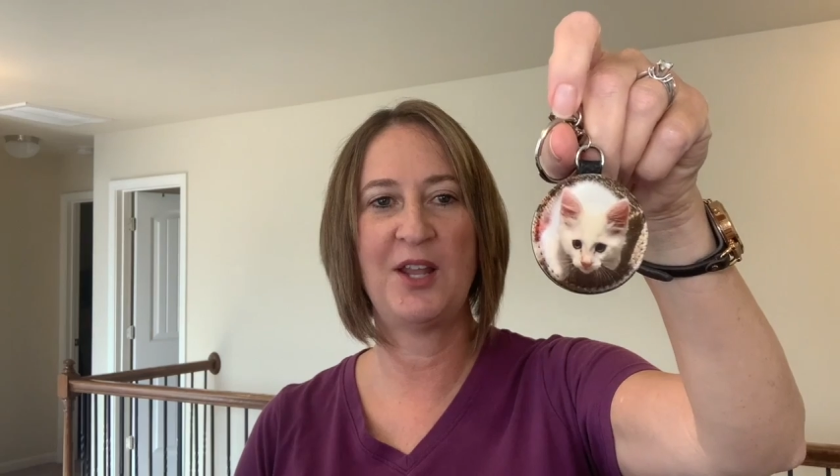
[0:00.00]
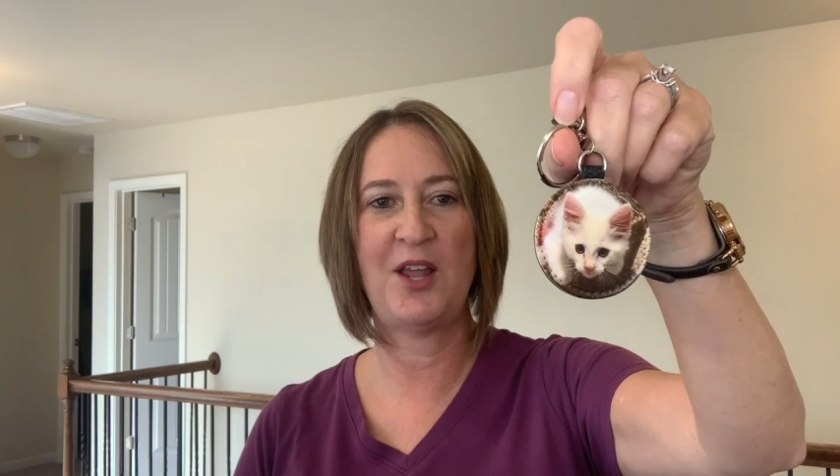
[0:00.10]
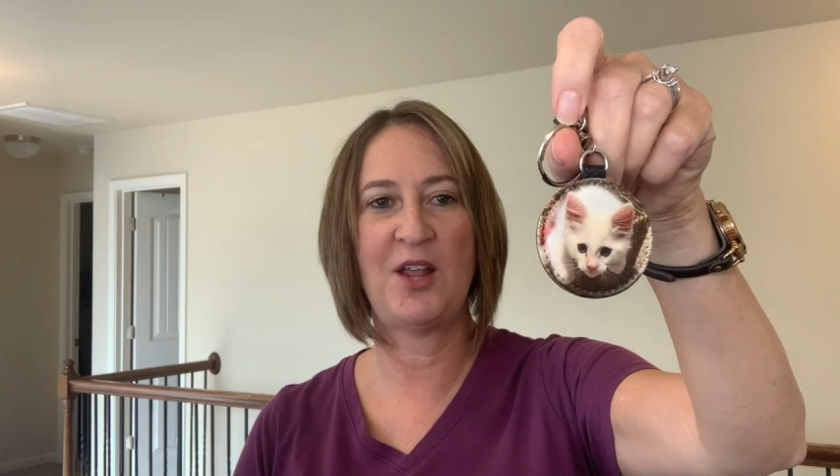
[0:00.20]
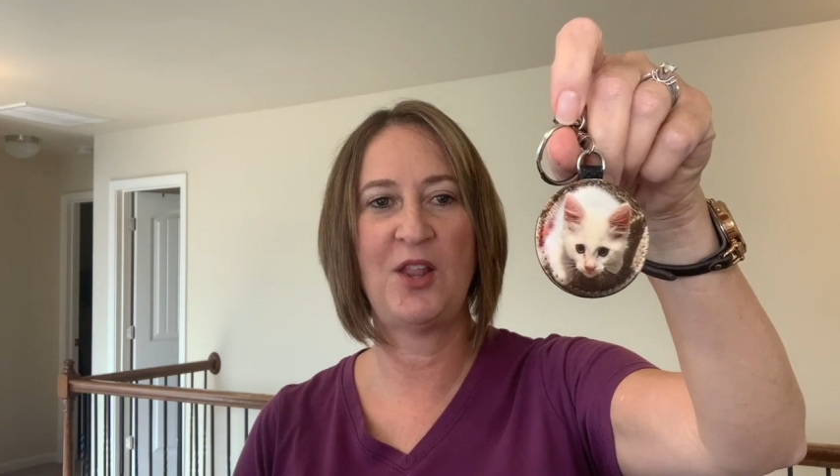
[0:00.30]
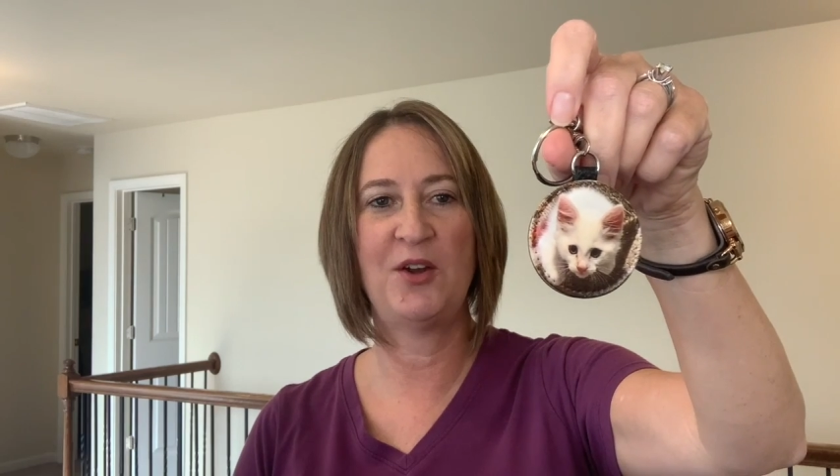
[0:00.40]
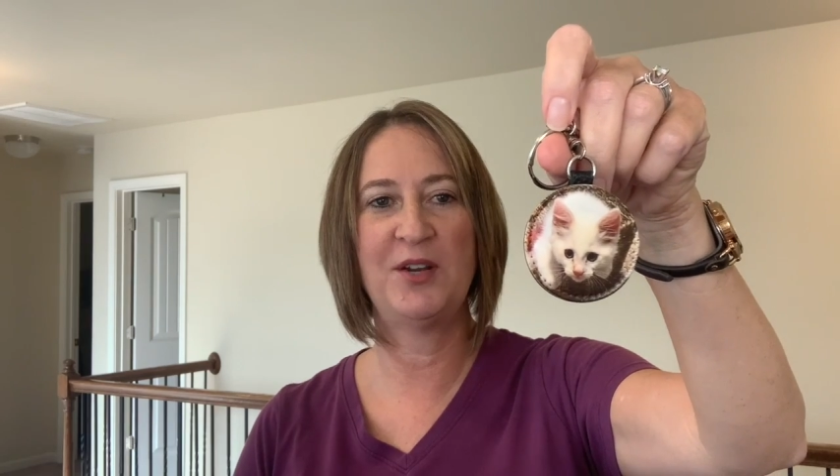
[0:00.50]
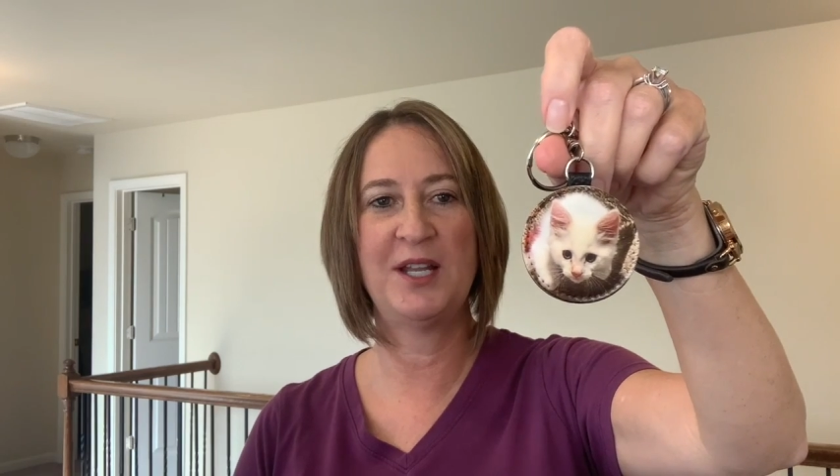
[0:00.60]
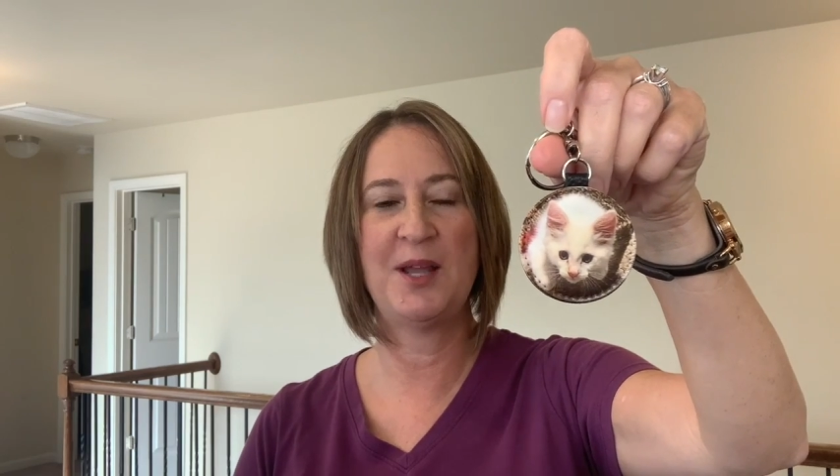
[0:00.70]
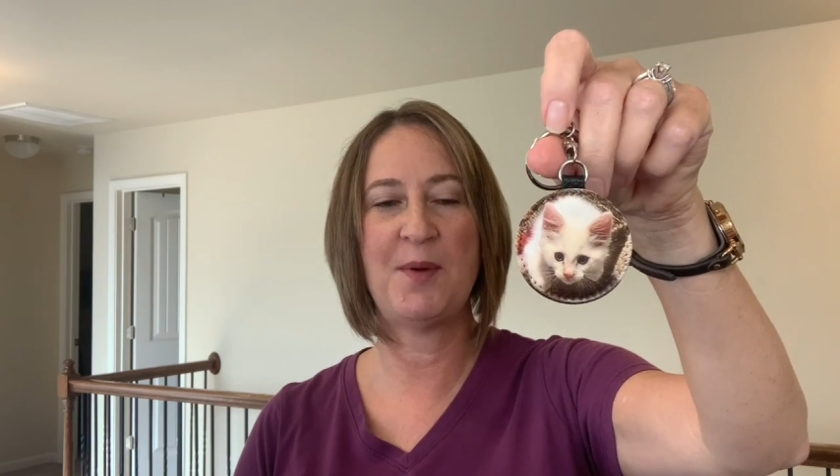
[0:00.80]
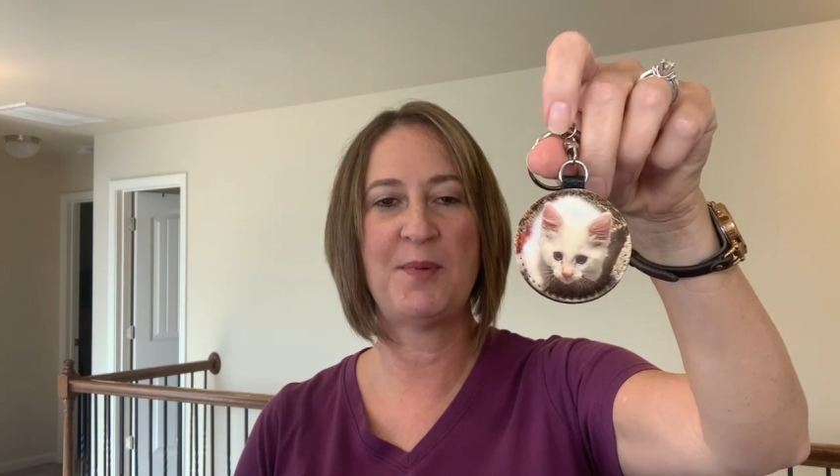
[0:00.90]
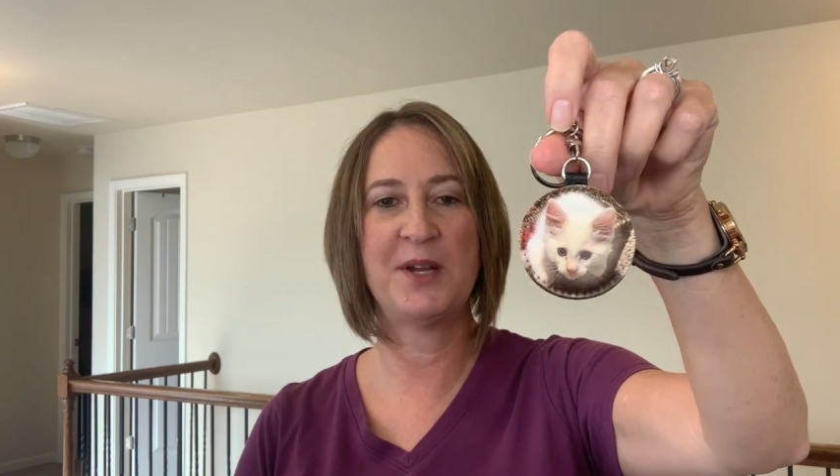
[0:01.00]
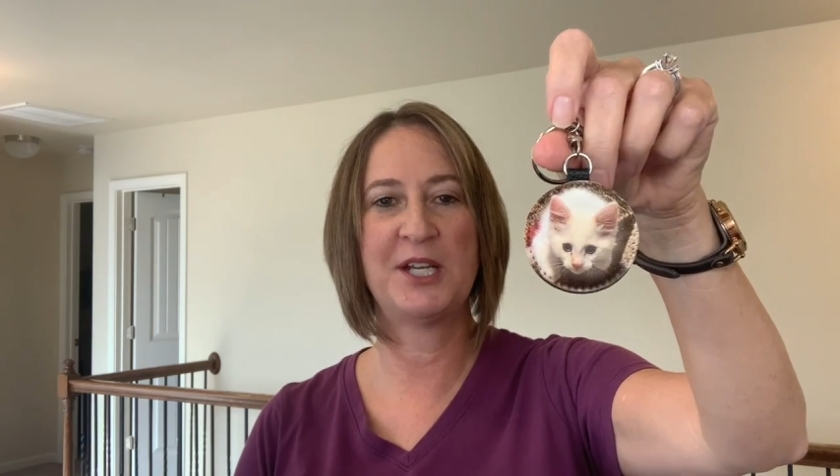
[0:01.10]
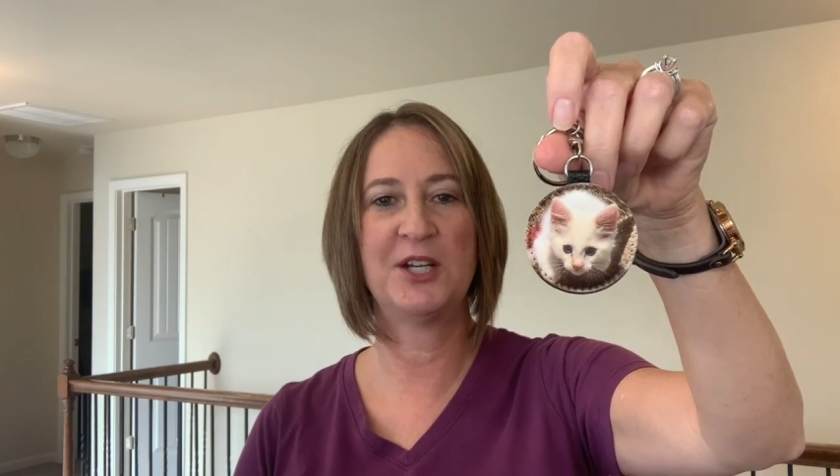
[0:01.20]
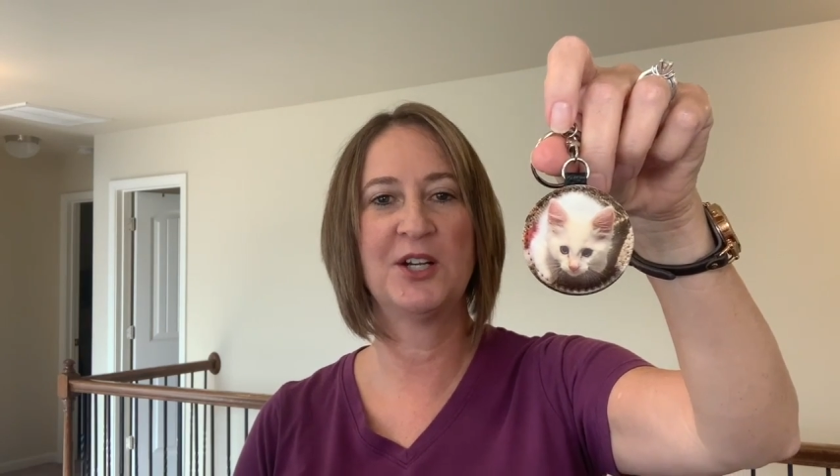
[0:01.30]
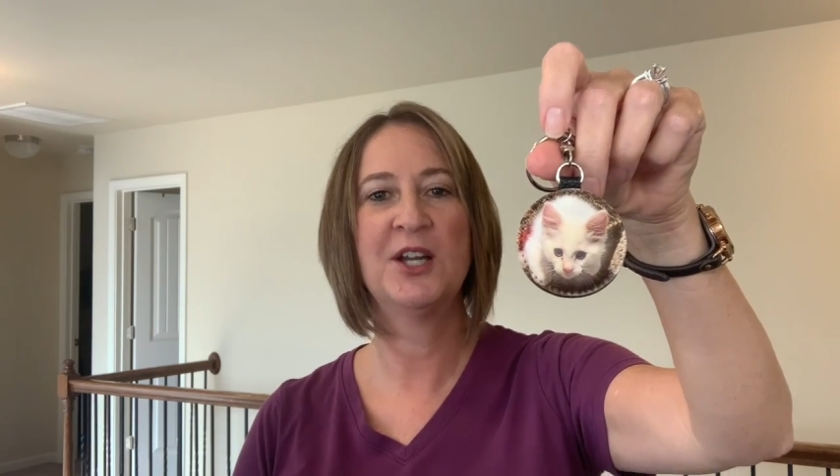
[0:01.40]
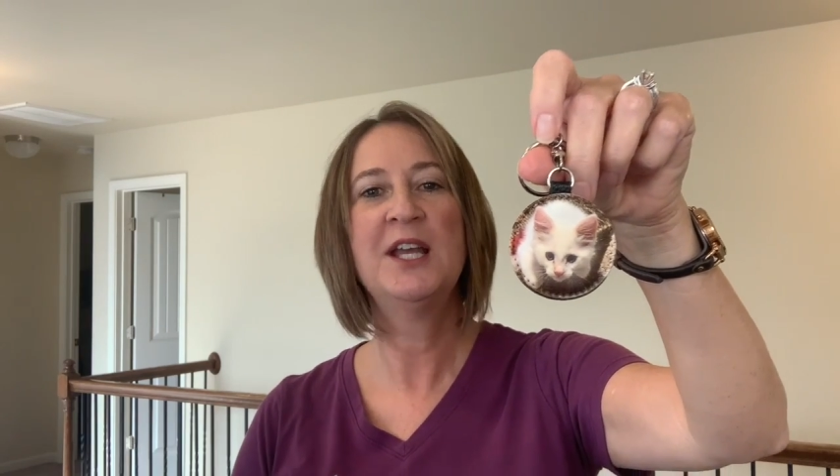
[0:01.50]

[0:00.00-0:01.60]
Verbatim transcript: loaded him up on here